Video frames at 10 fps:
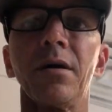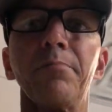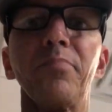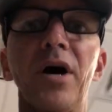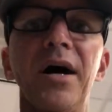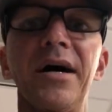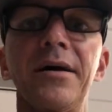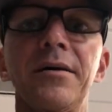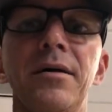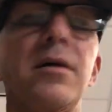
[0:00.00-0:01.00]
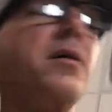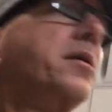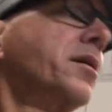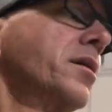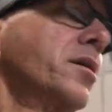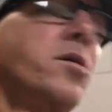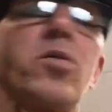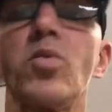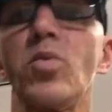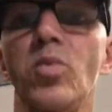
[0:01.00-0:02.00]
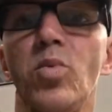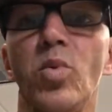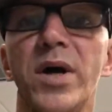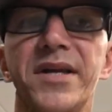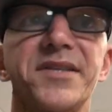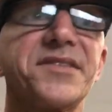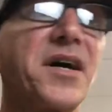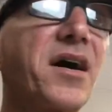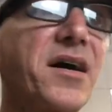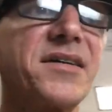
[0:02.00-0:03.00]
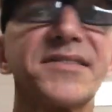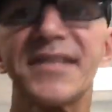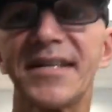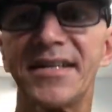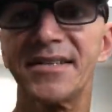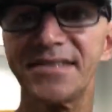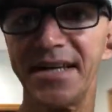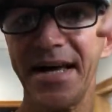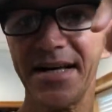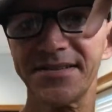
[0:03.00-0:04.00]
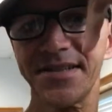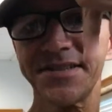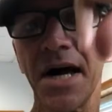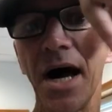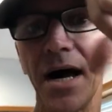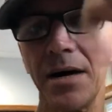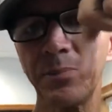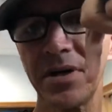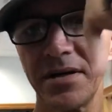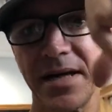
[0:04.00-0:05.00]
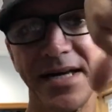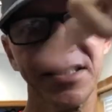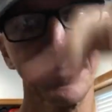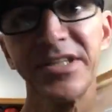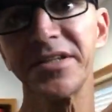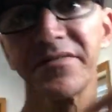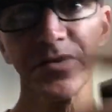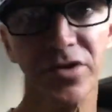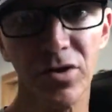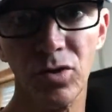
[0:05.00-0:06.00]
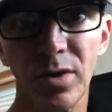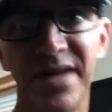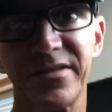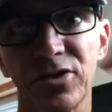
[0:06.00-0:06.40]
But what it does is it has the top, as many of you know who have the